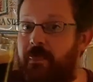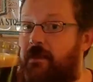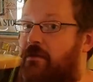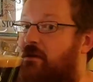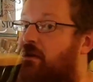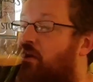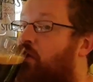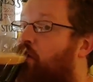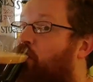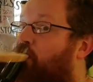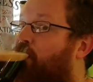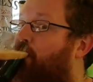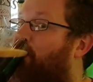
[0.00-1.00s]
full-bodied
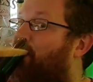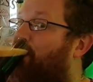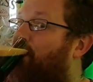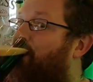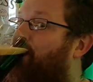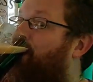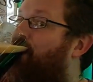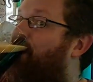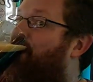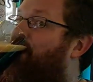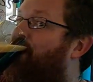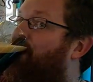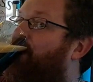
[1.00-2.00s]
beer.
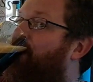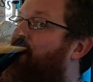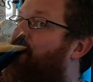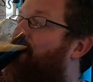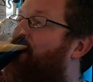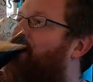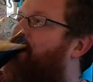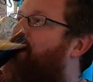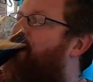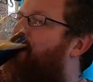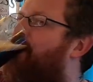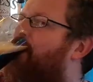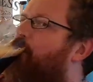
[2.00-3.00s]
Lovely stuff, all three
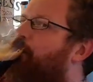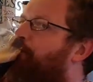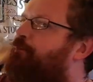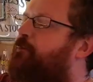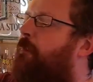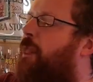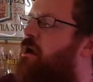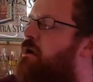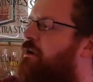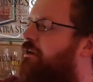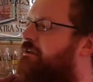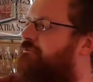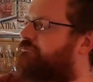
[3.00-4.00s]
of these, really
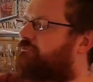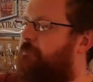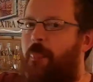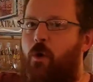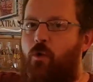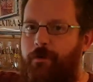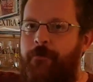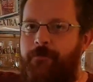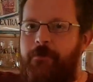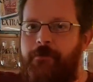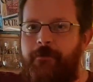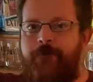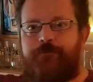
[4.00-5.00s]
enjoyed these.
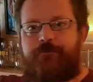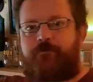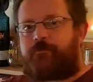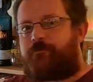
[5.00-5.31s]
We also